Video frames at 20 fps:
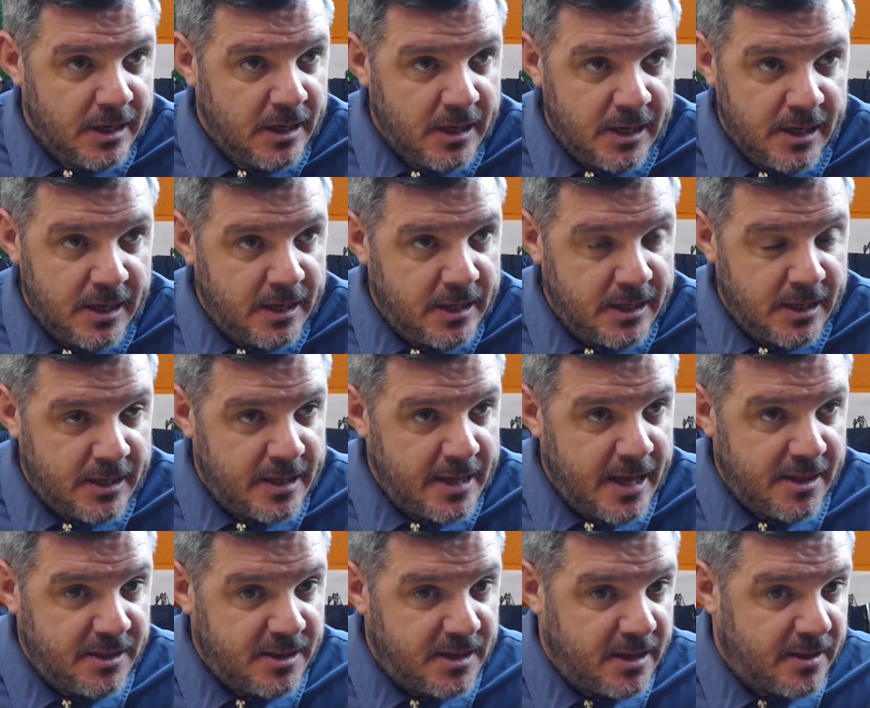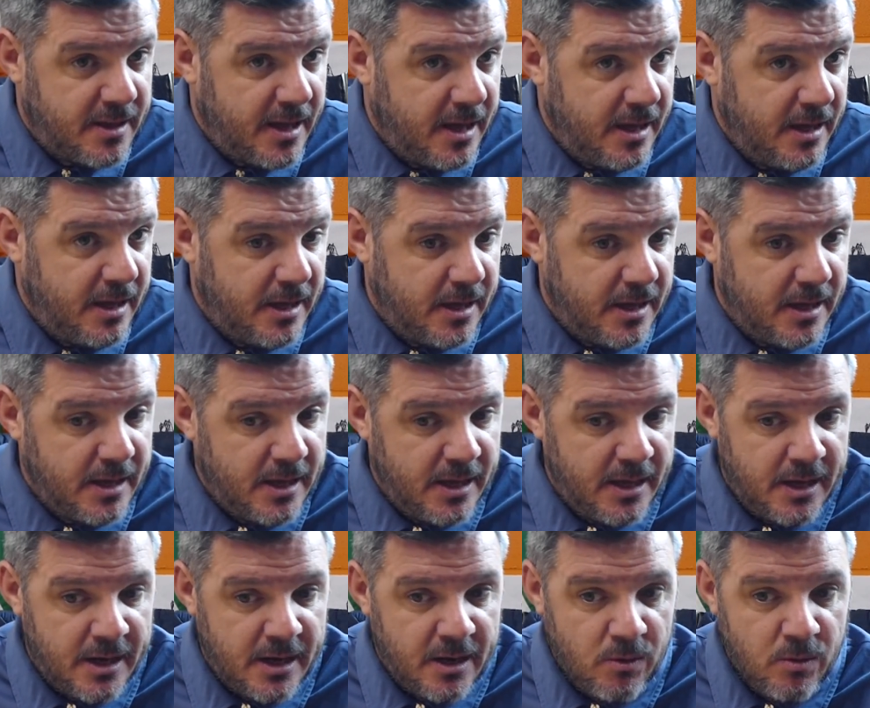at the end of the day,
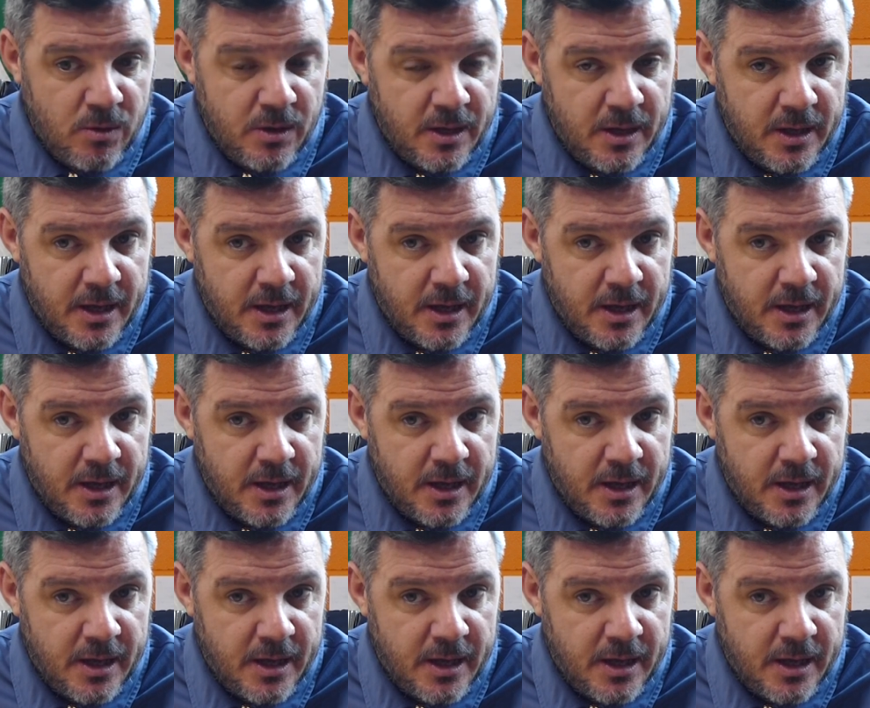you know,